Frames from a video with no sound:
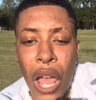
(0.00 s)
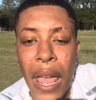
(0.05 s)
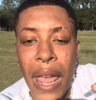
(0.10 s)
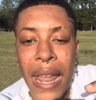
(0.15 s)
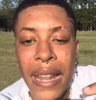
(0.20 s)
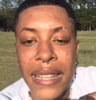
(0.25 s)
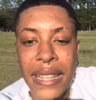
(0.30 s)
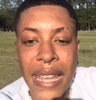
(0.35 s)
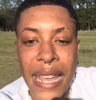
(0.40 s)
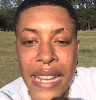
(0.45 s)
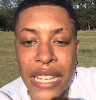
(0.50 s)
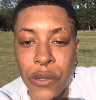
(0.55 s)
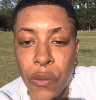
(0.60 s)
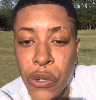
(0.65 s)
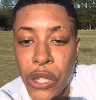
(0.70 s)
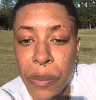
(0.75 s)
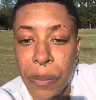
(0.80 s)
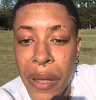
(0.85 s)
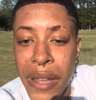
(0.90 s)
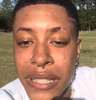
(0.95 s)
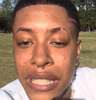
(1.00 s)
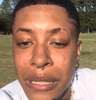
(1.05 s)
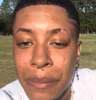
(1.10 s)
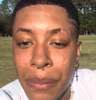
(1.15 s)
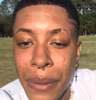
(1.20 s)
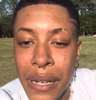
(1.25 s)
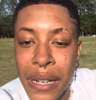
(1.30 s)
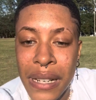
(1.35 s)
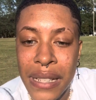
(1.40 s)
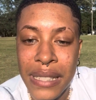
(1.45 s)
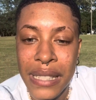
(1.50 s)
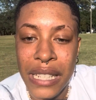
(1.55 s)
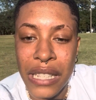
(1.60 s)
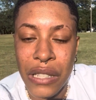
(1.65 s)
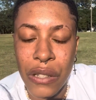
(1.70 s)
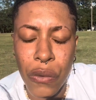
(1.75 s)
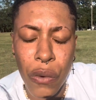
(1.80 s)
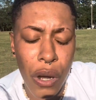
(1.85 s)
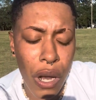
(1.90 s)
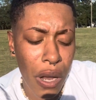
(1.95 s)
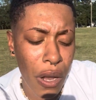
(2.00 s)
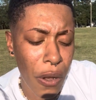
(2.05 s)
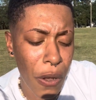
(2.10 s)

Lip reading: it takes responsibility to